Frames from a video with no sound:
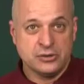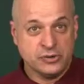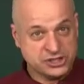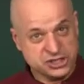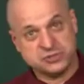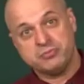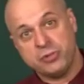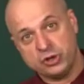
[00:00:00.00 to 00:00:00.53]
which
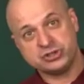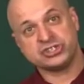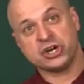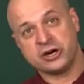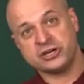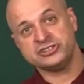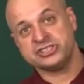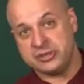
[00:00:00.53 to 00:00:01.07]
is most
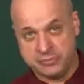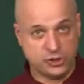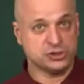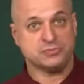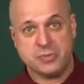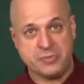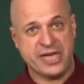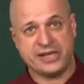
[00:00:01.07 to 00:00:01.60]
hearts and
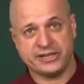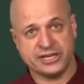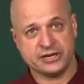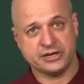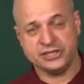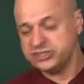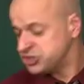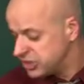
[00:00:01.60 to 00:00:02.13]
most mammalian
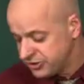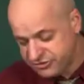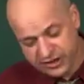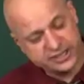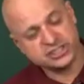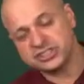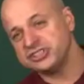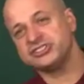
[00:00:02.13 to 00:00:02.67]
hearts,
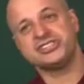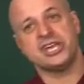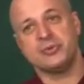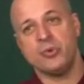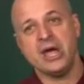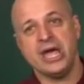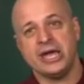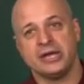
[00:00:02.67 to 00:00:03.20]
function the same
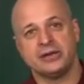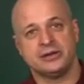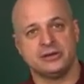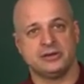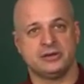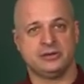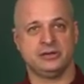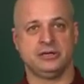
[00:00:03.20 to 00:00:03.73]
way.
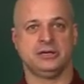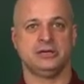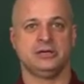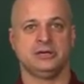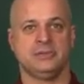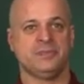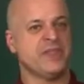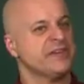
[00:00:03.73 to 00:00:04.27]

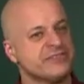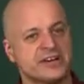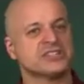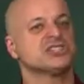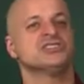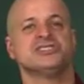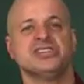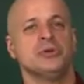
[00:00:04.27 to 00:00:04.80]
They
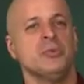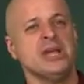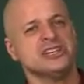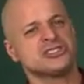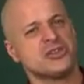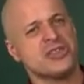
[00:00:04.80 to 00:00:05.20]
function the same way. So